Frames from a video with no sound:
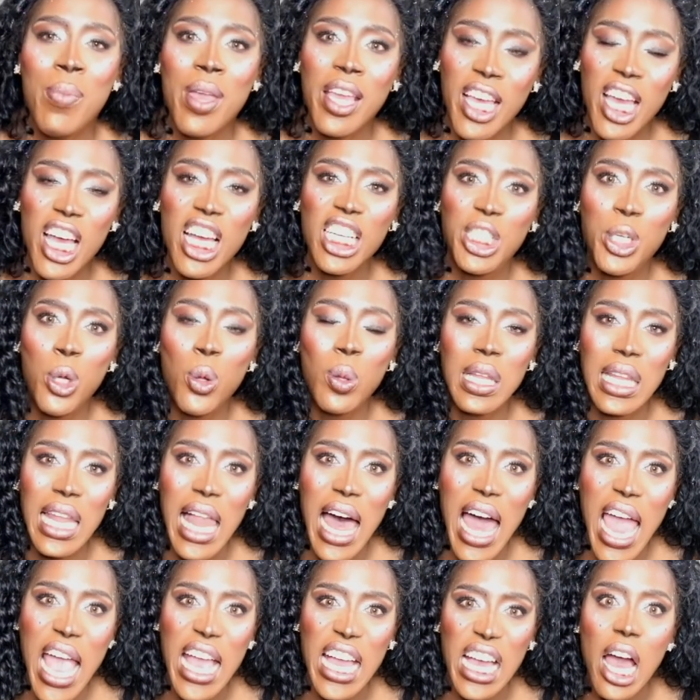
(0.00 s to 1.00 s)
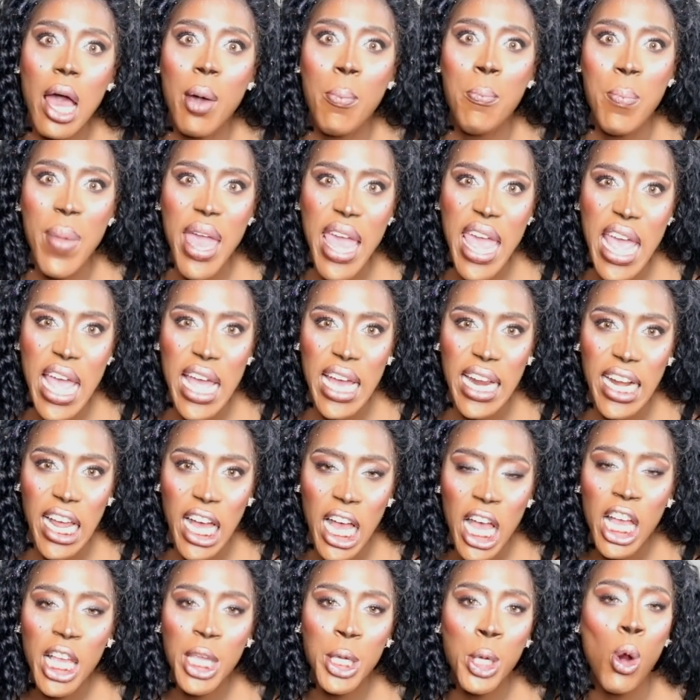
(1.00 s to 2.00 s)
because you like men.
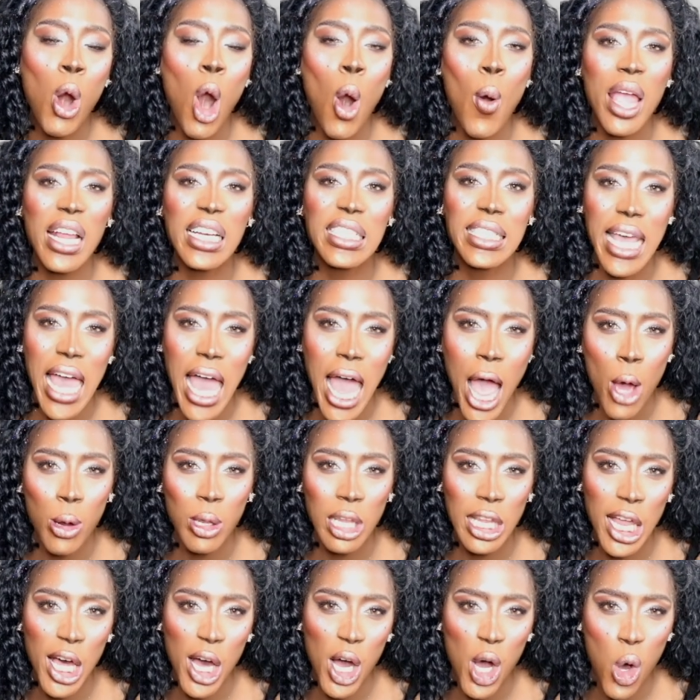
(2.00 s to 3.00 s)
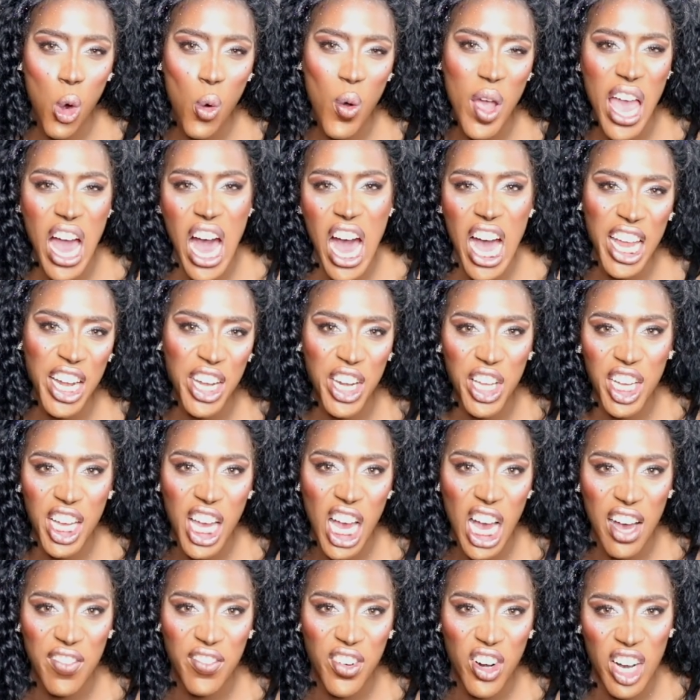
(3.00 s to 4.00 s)
You are a down low,
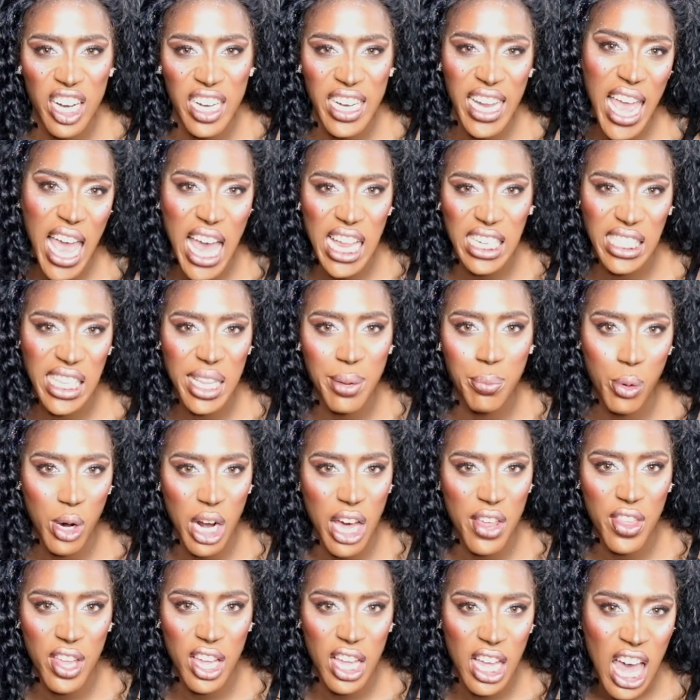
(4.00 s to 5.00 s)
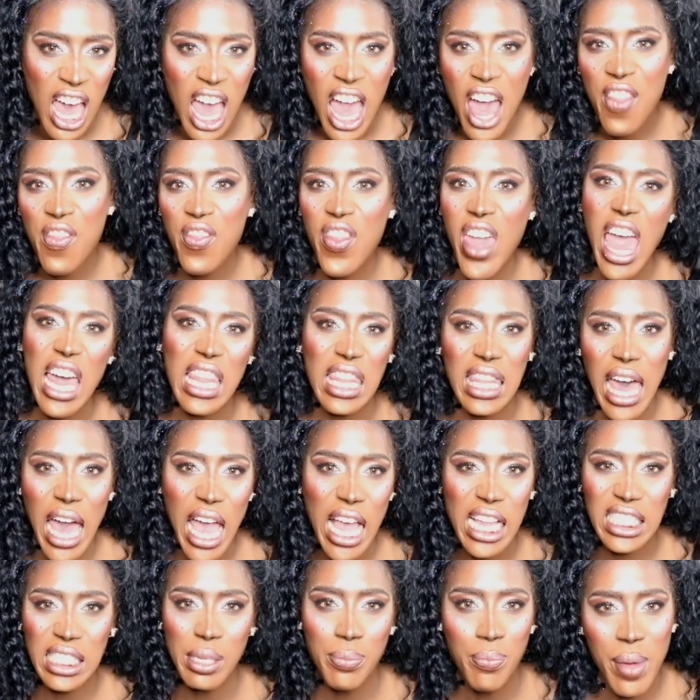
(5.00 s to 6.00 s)
undercover, nasty brother that
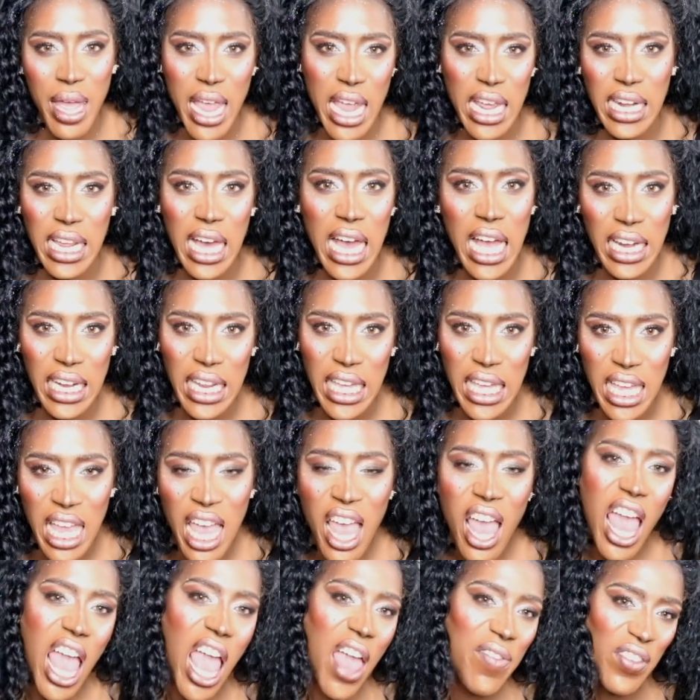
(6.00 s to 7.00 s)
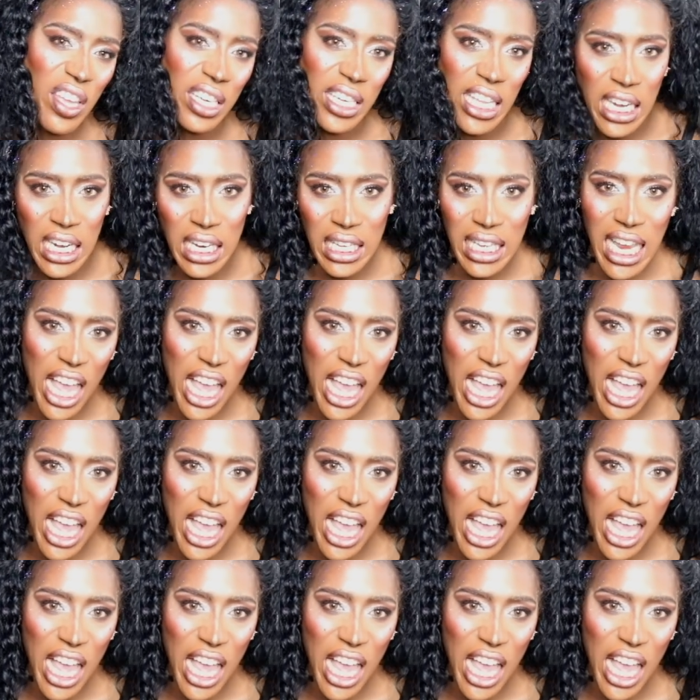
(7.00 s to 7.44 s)
likes men, honey. If you didn't